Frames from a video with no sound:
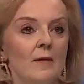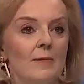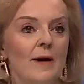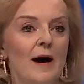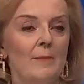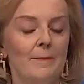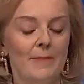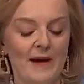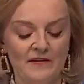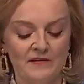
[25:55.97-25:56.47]

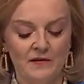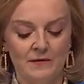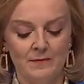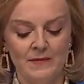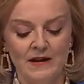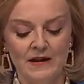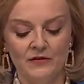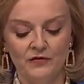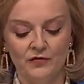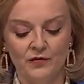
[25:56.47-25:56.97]
about better
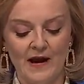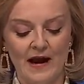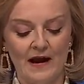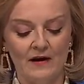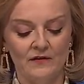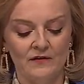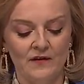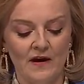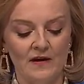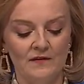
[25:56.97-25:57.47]
military
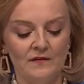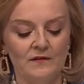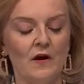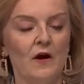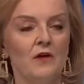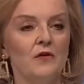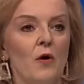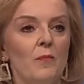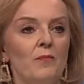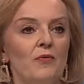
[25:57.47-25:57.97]
access
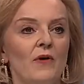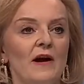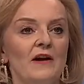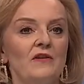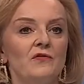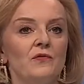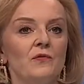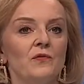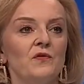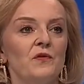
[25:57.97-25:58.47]
and
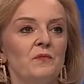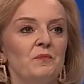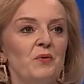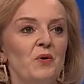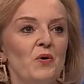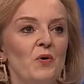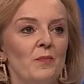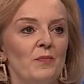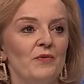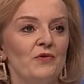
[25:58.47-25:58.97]
operational
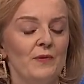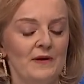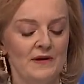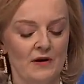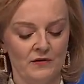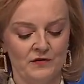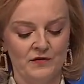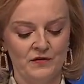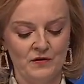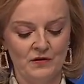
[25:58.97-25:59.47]
support between
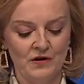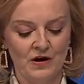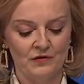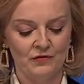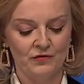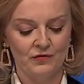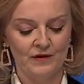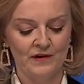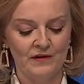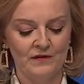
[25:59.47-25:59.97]
our two
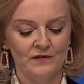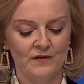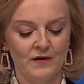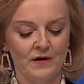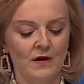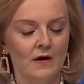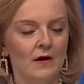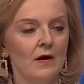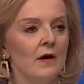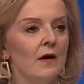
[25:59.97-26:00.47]
countries.
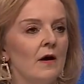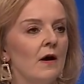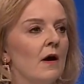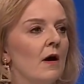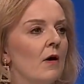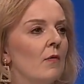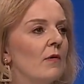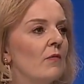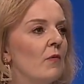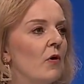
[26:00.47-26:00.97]

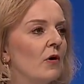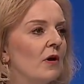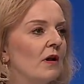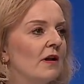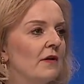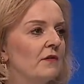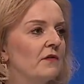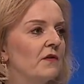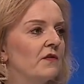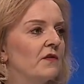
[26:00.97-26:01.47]
We want
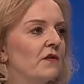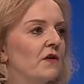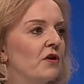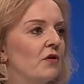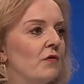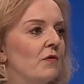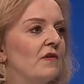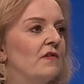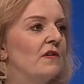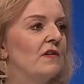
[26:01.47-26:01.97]
closer
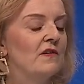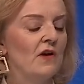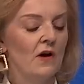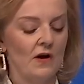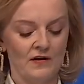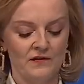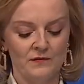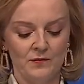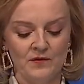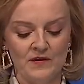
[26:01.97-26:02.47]
security
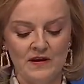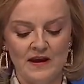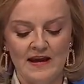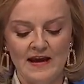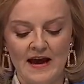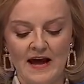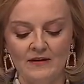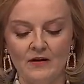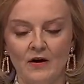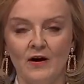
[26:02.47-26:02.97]
ties with
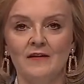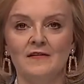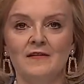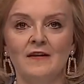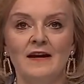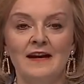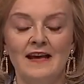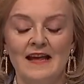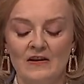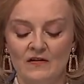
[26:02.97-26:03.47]
key allies
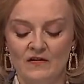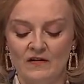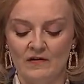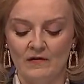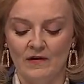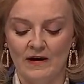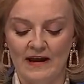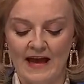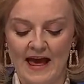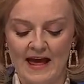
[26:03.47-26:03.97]
like
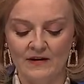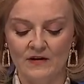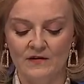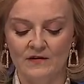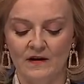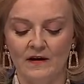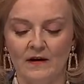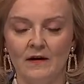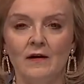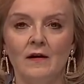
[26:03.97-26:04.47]
India and
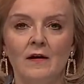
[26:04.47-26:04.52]
Canada,